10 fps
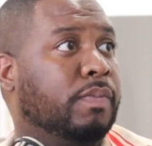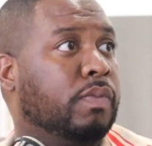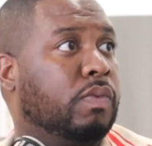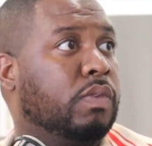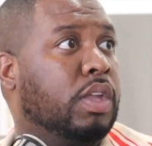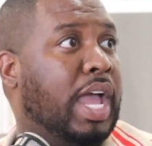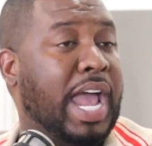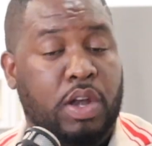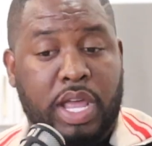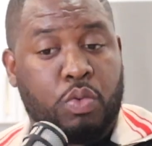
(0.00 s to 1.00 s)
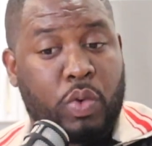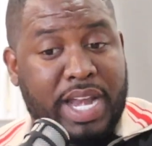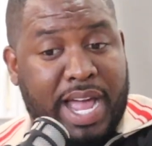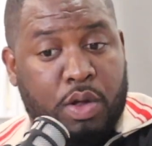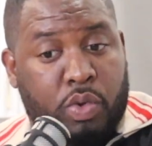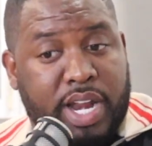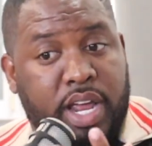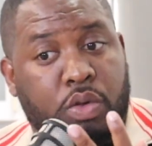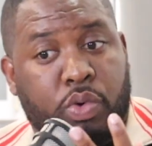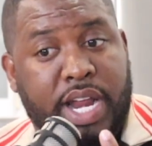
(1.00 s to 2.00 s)
And when
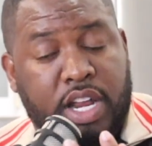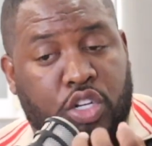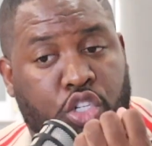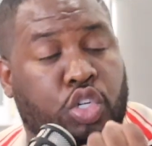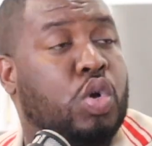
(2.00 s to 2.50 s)
I